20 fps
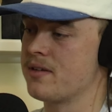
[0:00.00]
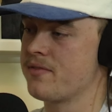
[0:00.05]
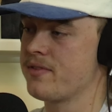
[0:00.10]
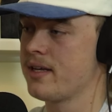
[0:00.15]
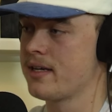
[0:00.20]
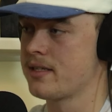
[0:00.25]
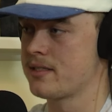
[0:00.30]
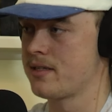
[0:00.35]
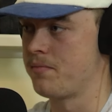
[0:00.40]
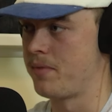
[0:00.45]
I feel
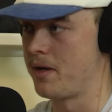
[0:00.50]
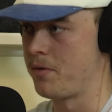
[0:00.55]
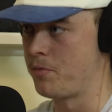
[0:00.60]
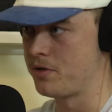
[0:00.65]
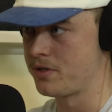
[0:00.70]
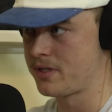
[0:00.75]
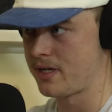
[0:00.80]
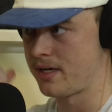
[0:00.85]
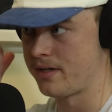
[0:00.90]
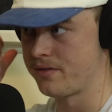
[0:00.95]
like some people
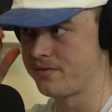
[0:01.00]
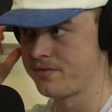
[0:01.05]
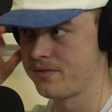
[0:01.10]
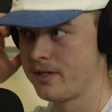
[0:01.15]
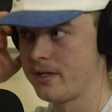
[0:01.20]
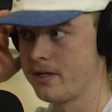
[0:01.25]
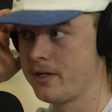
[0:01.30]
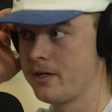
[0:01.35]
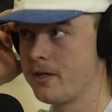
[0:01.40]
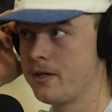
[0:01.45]
just kind of.
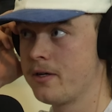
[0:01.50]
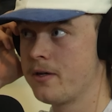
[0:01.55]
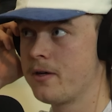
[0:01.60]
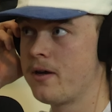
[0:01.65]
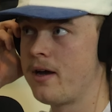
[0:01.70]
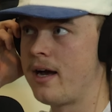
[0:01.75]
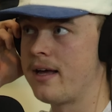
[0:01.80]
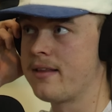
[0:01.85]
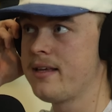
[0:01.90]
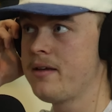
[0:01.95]

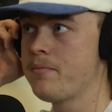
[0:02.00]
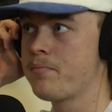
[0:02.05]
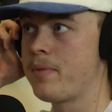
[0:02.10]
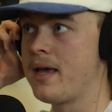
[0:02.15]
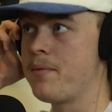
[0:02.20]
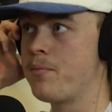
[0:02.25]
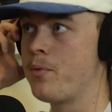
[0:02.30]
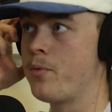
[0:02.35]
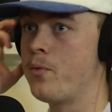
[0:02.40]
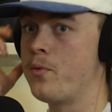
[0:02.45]
I think
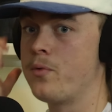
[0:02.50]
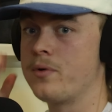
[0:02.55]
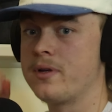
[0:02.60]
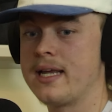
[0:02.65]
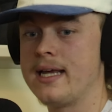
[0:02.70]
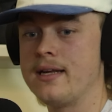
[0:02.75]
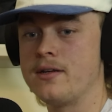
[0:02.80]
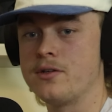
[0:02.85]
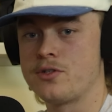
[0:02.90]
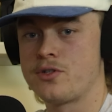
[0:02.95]
people
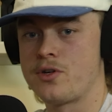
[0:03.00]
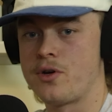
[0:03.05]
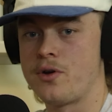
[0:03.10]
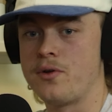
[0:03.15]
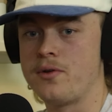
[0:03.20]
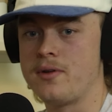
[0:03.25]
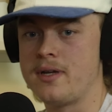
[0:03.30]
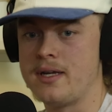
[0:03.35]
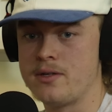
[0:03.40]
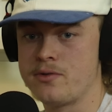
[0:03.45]
need to show
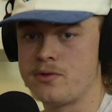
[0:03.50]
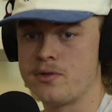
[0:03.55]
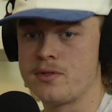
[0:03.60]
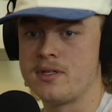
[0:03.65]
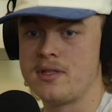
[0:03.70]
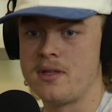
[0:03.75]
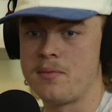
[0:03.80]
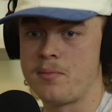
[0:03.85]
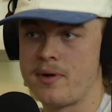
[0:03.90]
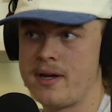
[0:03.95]

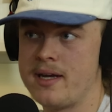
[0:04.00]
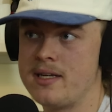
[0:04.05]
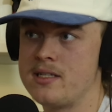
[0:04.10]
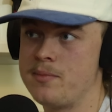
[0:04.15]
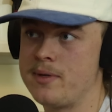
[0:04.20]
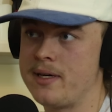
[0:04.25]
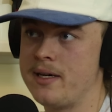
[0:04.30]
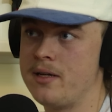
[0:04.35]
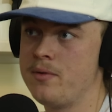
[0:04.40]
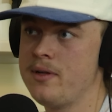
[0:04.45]
interest in the brand to
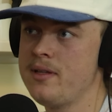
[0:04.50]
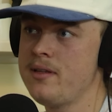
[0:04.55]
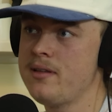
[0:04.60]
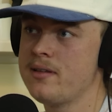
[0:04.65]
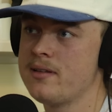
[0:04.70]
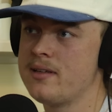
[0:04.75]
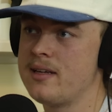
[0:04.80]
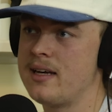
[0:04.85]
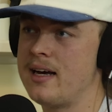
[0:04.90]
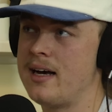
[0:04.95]
begin
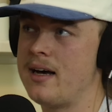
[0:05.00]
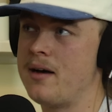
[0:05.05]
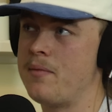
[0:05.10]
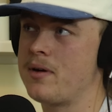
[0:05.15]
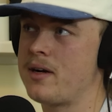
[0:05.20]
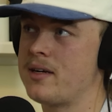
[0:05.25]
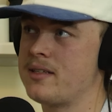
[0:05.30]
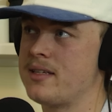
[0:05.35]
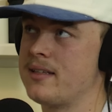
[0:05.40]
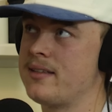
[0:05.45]
with,
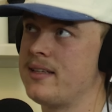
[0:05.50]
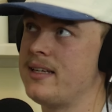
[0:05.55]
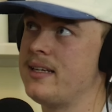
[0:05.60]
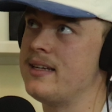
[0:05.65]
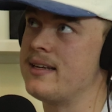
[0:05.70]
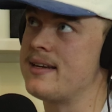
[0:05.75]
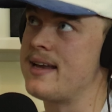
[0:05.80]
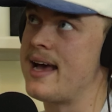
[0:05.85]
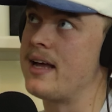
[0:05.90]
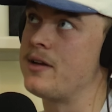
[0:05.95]
because I think
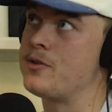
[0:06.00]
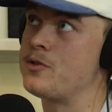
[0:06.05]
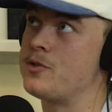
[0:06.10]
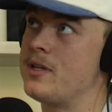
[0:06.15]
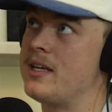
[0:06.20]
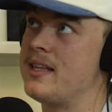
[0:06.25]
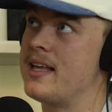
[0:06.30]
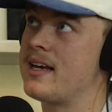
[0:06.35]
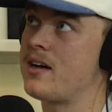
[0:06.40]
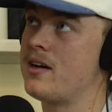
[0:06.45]

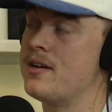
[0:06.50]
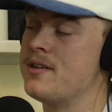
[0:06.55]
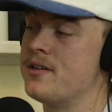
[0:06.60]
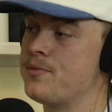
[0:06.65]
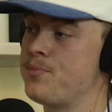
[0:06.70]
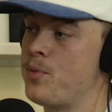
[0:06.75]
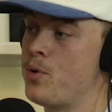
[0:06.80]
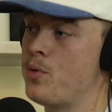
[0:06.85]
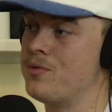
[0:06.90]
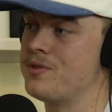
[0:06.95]
naturally that kind of
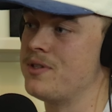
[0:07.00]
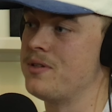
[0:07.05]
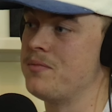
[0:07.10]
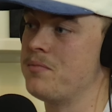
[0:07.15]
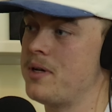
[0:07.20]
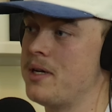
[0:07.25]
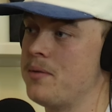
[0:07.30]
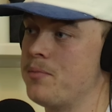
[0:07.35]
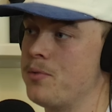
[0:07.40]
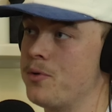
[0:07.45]
just pulls in
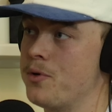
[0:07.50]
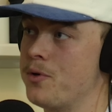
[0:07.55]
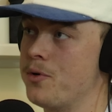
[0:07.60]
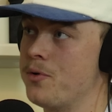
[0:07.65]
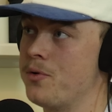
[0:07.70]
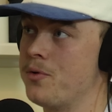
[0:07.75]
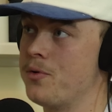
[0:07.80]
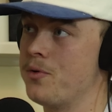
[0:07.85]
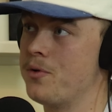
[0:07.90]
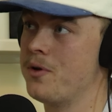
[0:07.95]
people
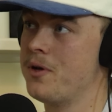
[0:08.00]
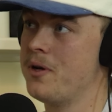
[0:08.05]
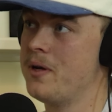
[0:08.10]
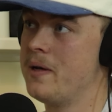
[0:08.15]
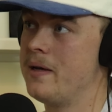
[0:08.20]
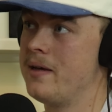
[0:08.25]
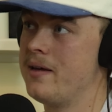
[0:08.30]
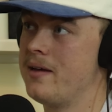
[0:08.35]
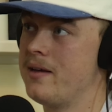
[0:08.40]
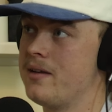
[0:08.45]
who
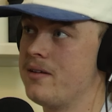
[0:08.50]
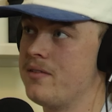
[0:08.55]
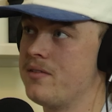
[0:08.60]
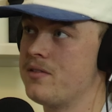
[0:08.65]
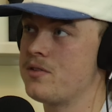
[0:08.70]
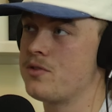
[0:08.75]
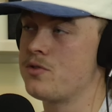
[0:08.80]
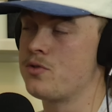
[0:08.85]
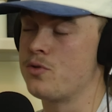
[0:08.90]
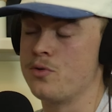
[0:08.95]

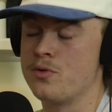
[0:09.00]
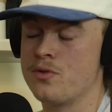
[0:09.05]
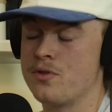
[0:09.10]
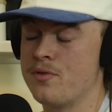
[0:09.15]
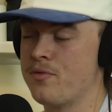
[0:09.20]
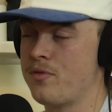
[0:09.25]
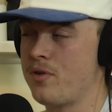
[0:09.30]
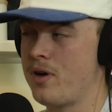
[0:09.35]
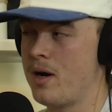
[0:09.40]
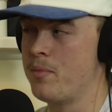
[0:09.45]
suit
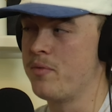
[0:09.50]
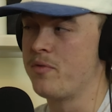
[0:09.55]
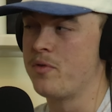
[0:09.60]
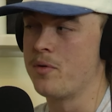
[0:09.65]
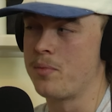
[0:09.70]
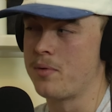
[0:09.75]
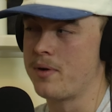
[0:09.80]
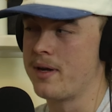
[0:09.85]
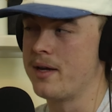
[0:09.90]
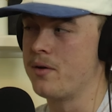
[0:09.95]
the vibe of
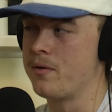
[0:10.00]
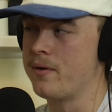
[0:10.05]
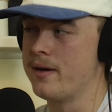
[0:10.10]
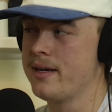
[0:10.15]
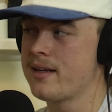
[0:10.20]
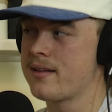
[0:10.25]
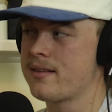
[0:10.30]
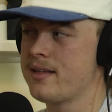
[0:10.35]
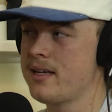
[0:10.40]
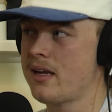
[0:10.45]
your brand
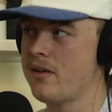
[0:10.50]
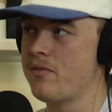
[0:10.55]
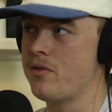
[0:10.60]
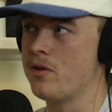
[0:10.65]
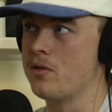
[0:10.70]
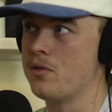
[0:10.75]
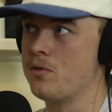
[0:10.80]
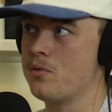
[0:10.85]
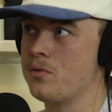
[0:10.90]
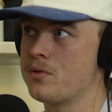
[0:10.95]
already. I think if
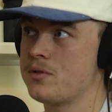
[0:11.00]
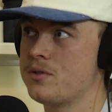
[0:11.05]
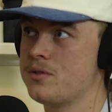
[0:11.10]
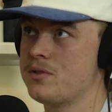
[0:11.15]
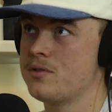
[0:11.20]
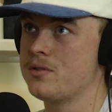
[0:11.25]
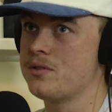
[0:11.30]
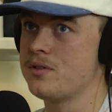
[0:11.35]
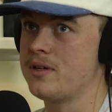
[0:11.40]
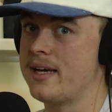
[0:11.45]
you
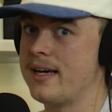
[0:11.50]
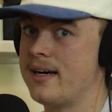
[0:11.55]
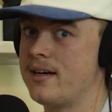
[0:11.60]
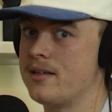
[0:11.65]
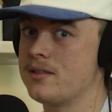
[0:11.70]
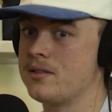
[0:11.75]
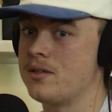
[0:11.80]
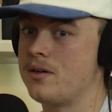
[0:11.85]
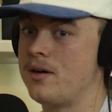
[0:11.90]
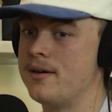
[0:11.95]
looked
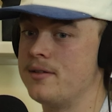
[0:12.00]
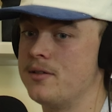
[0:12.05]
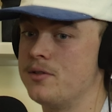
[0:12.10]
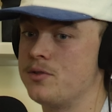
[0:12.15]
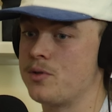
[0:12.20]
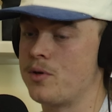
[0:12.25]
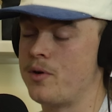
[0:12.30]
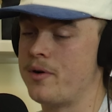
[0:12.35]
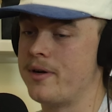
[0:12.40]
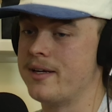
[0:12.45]
outside to
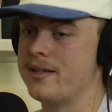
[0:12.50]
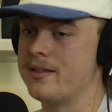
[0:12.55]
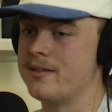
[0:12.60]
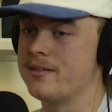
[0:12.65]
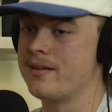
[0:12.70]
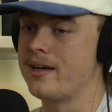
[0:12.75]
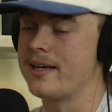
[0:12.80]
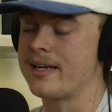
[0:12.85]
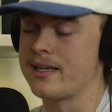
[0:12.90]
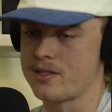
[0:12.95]
try
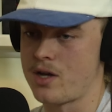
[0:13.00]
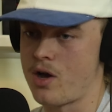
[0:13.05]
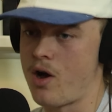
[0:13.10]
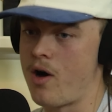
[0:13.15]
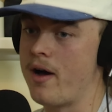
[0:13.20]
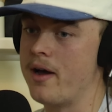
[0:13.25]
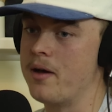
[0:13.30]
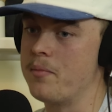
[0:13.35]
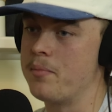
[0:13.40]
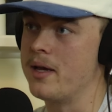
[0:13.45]
and I guess
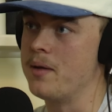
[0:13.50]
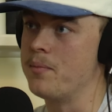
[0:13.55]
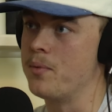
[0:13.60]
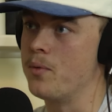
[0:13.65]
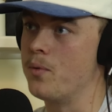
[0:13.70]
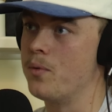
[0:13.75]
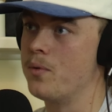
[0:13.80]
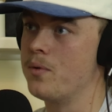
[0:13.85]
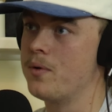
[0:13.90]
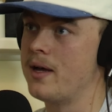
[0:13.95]
hire
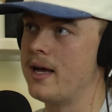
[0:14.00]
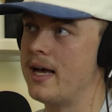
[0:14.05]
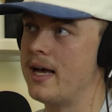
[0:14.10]
people.